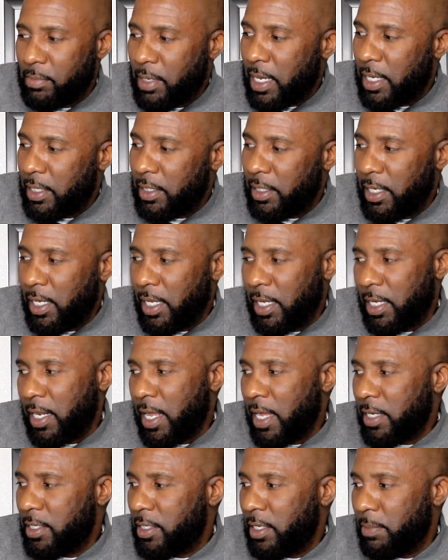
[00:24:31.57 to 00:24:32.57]
My nigga,
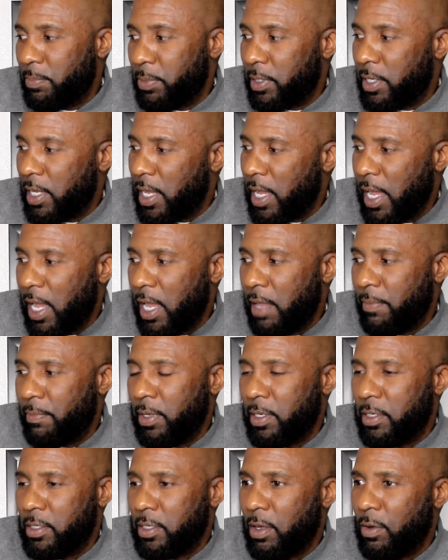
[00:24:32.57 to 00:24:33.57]
that shit, but the hate
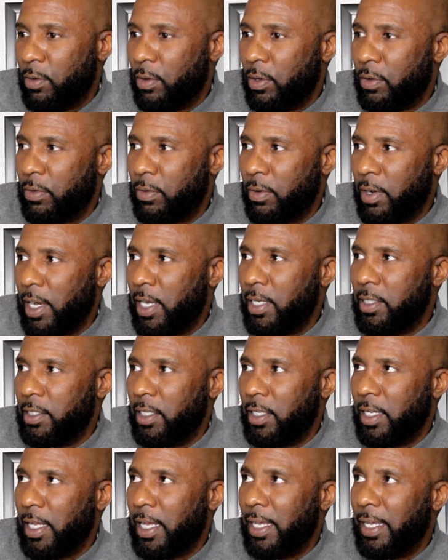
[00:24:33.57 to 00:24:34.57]
be so
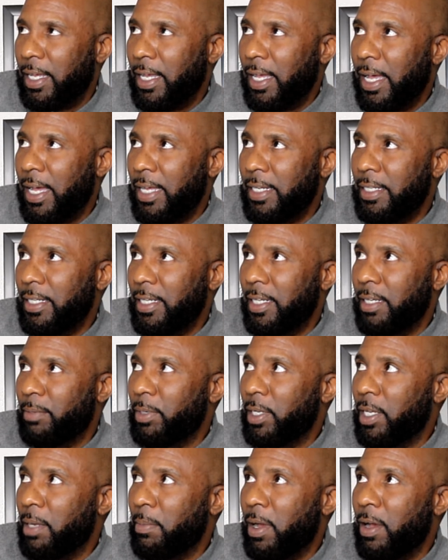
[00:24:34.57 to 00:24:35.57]
crazy. Like, goddamn,
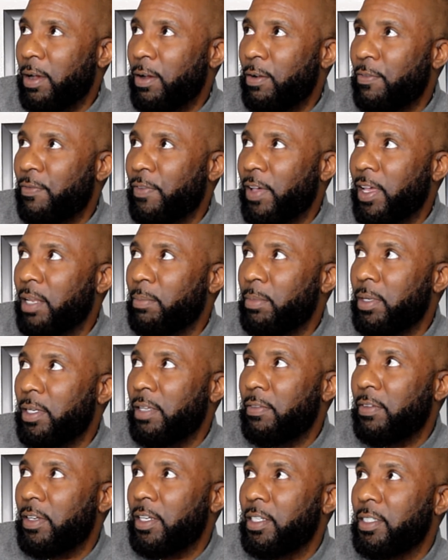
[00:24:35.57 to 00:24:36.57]
nigga, my whole family been
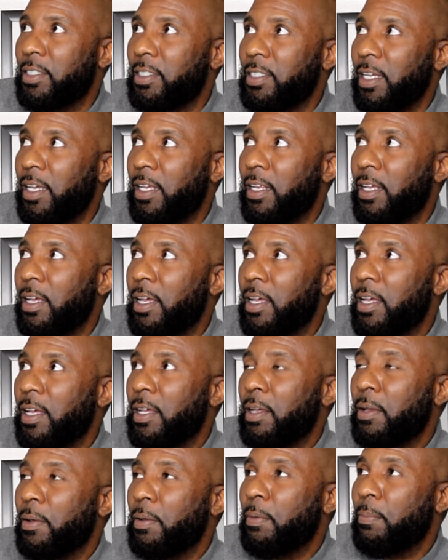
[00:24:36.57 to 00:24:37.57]
living in the set,
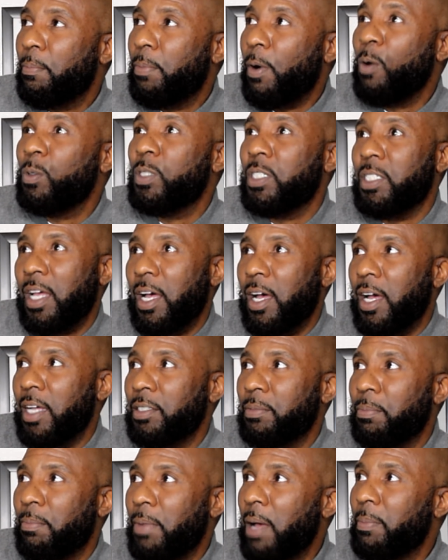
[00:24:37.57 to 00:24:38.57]
both
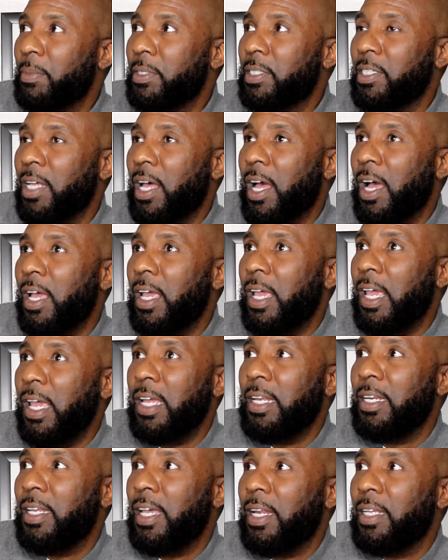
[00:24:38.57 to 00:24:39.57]
sides, mama side
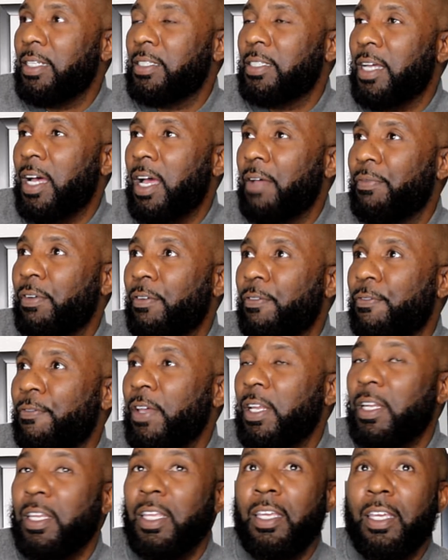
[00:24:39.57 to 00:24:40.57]
and daddy side, for
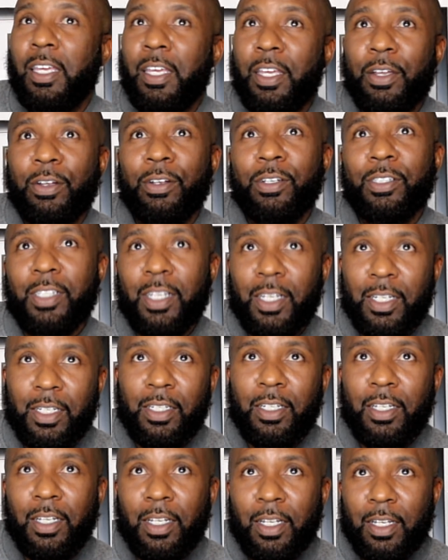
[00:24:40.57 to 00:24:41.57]
50 years,
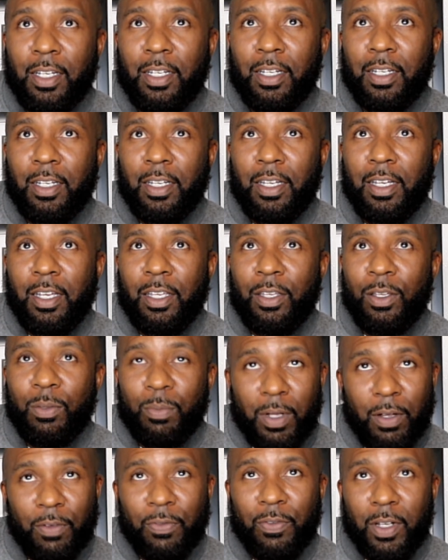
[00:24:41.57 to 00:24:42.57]
nigga. And you
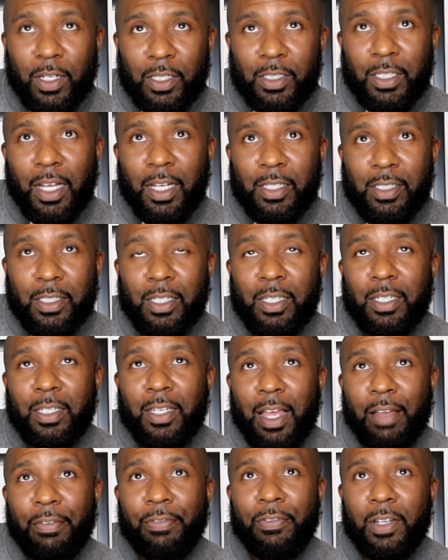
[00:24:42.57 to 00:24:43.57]
motherfuckers got shit
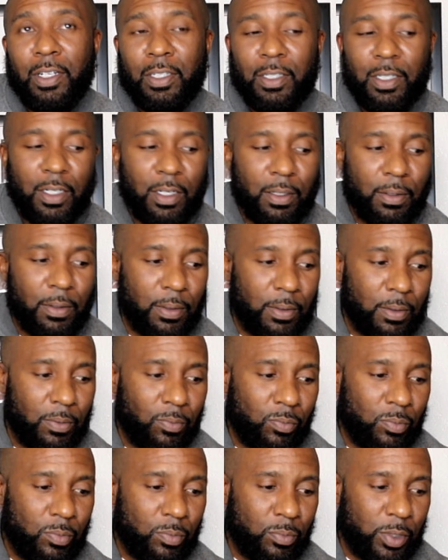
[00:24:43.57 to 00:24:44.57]
that fucked up.
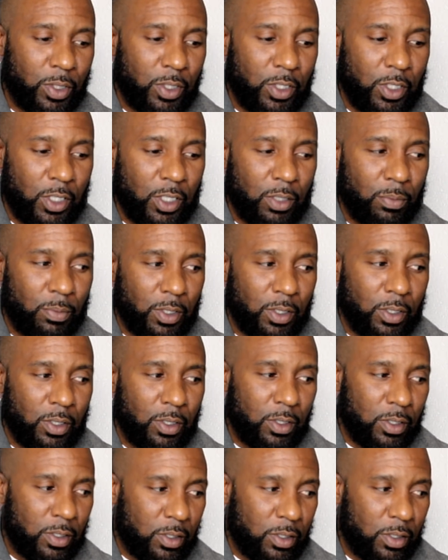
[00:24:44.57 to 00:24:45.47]
But yeah, man.